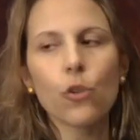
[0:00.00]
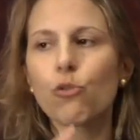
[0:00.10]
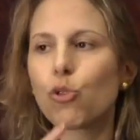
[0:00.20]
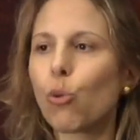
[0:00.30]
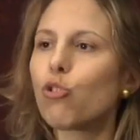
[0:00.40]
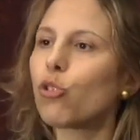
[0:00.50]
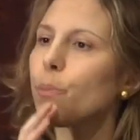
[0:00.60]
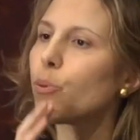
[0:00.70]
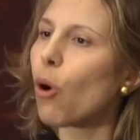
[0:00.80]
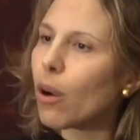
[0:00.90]
of social
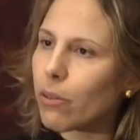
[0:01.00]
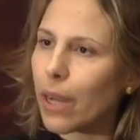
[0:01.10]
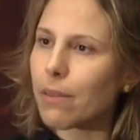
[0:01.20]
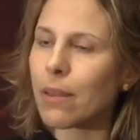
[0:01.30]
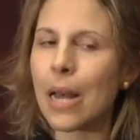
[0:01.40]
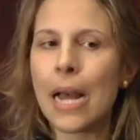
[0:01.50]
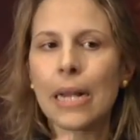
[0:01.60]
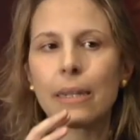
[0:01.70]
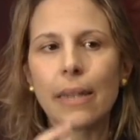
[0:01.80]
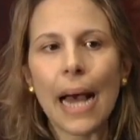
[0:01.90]
progress
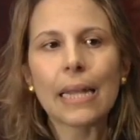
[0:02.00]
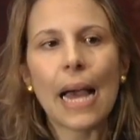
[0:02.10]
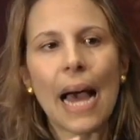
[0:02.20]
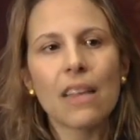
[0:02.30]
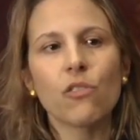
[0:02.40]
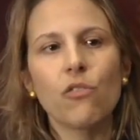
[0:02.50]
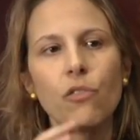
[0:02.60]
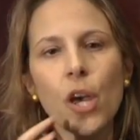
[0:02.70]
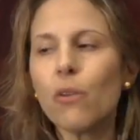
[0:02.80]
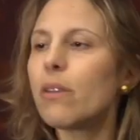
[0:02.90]
that has
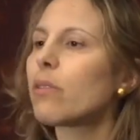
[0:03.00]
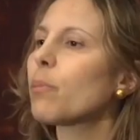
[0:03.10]
various